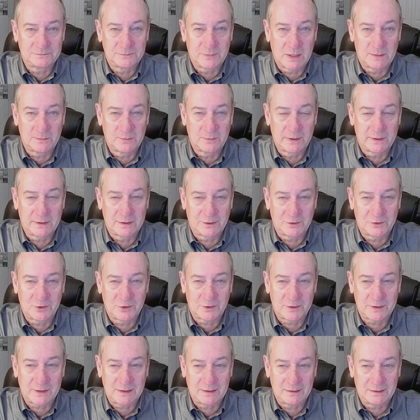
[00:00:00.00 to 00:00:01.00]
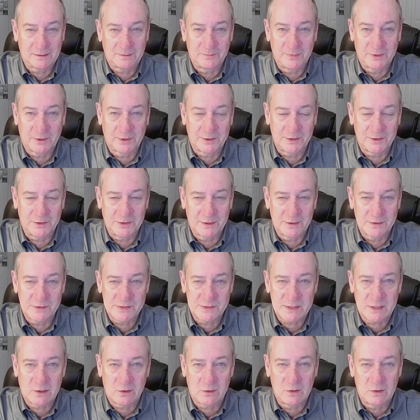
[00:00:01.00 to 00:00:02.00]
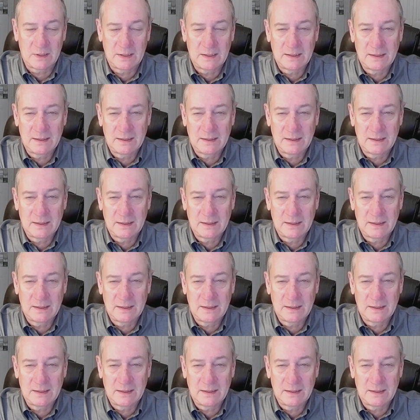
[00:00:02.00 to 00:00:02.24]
bubbling and cooking a billion years ago,